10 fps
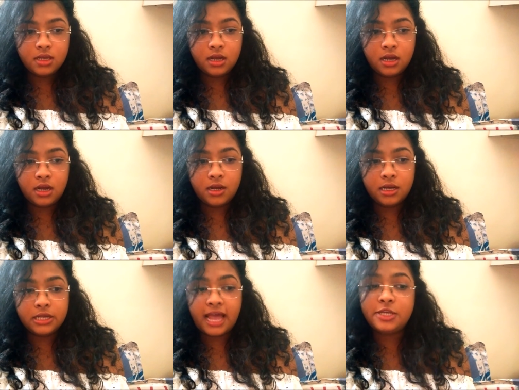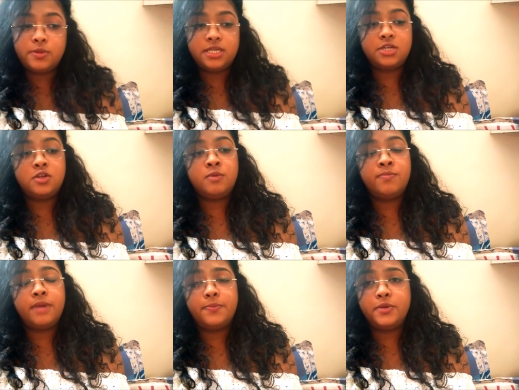I tweeted to
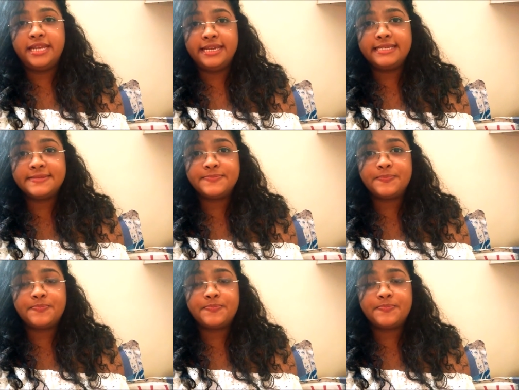Mumbai police,